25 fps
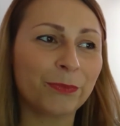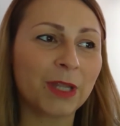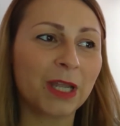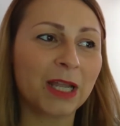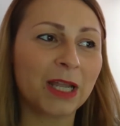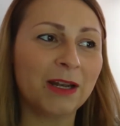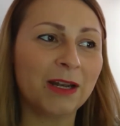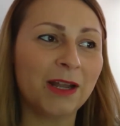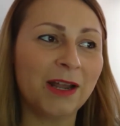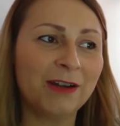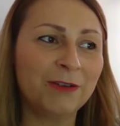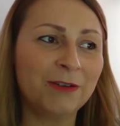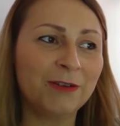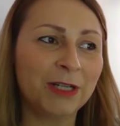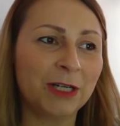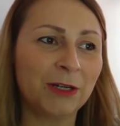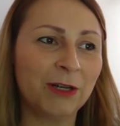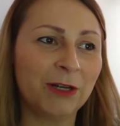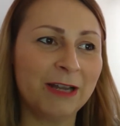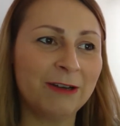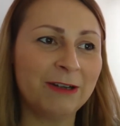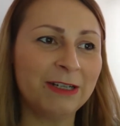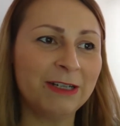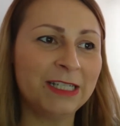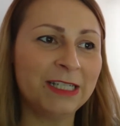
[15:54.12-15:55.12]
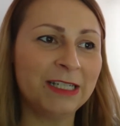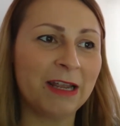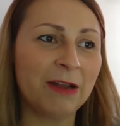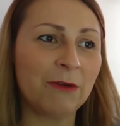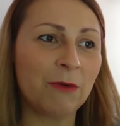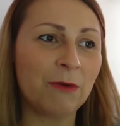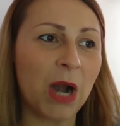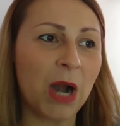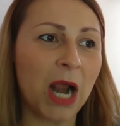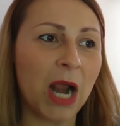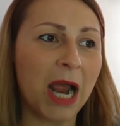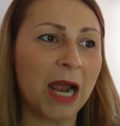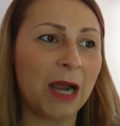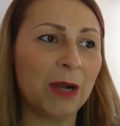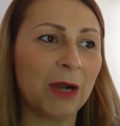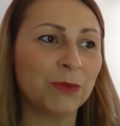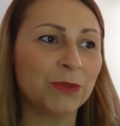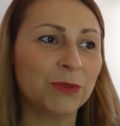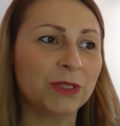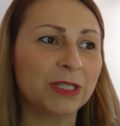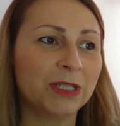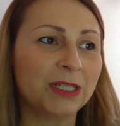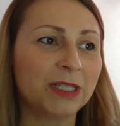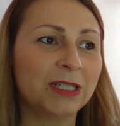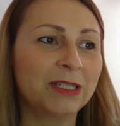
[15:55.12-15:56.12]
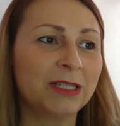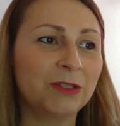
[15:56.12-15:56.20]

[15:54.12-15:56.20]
clarity around